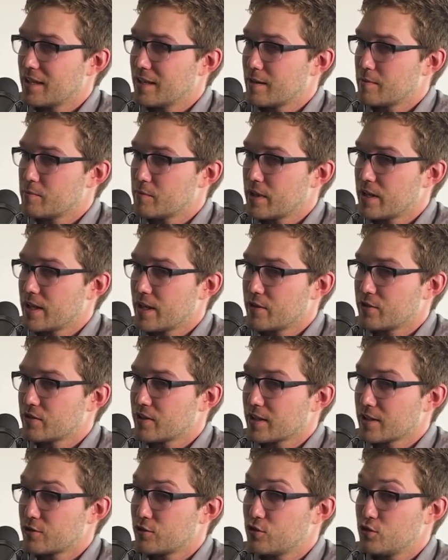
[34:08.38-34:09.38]
And I was
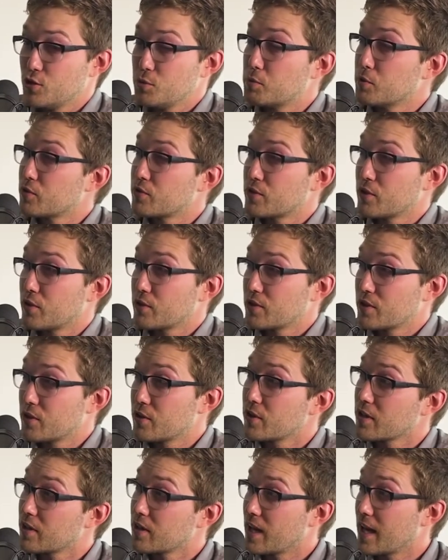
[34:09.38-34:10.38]
like super stoked to
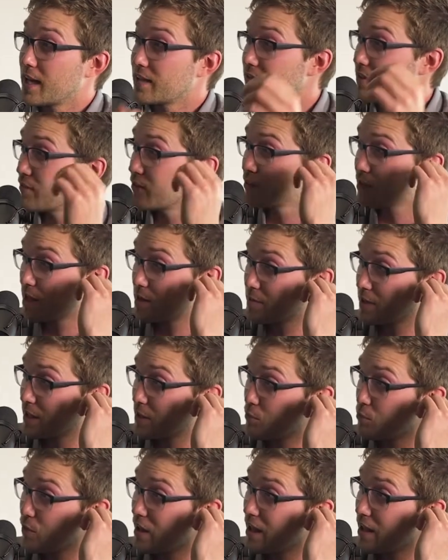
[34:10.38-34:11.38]
go to class every time that
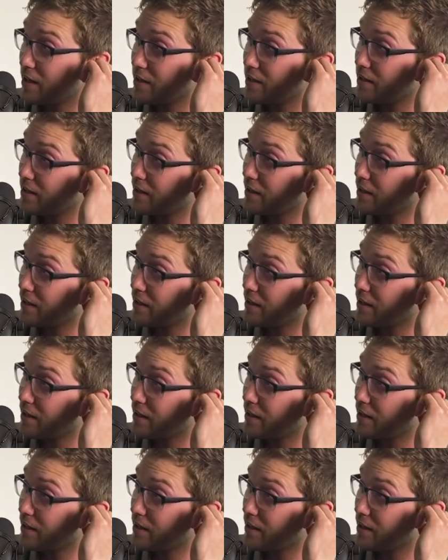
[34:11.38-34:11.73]
I went.